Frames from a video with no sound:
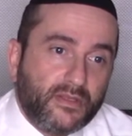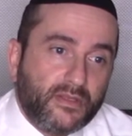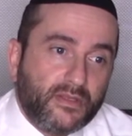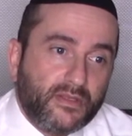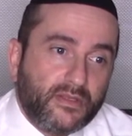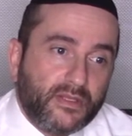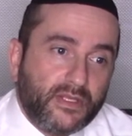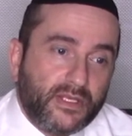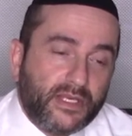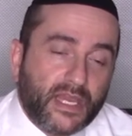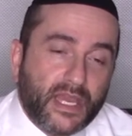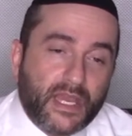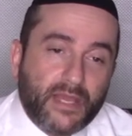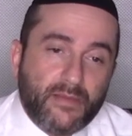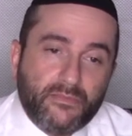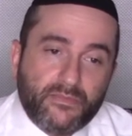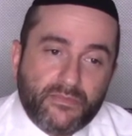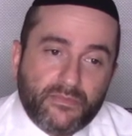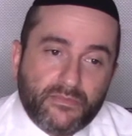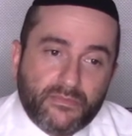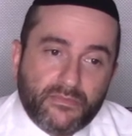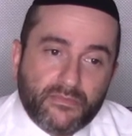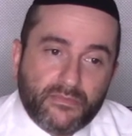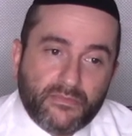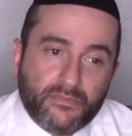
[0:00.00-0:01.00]
They
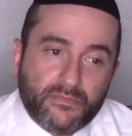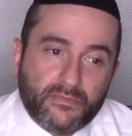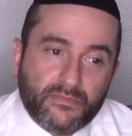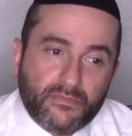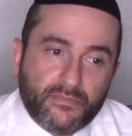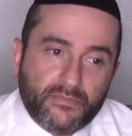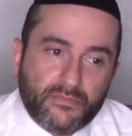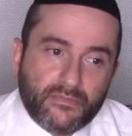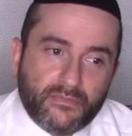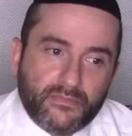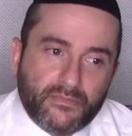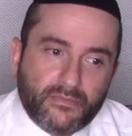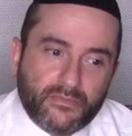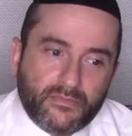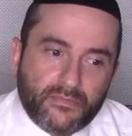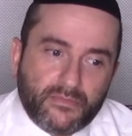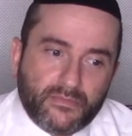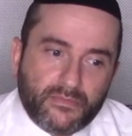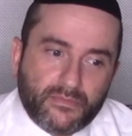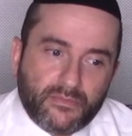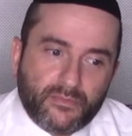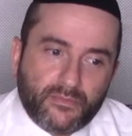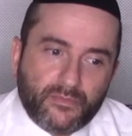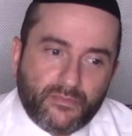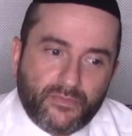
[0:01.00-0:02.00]
came
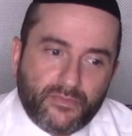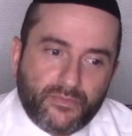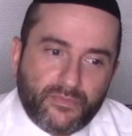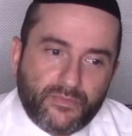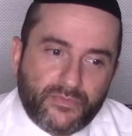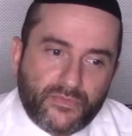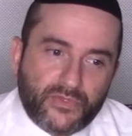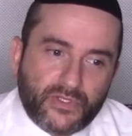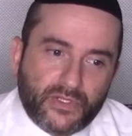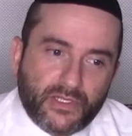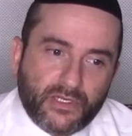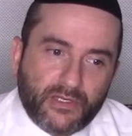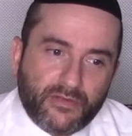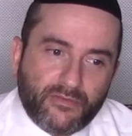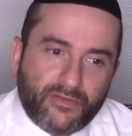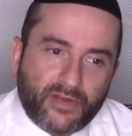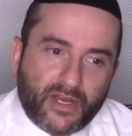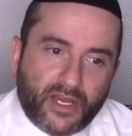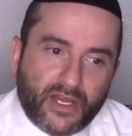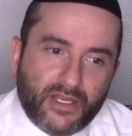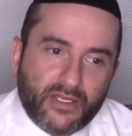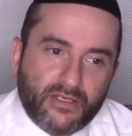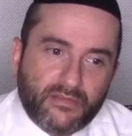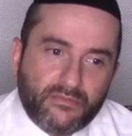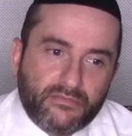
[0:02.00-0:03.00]
to the
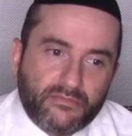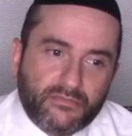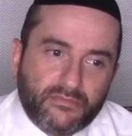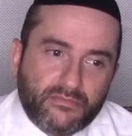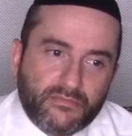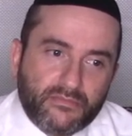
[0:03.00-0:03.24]
Levaya.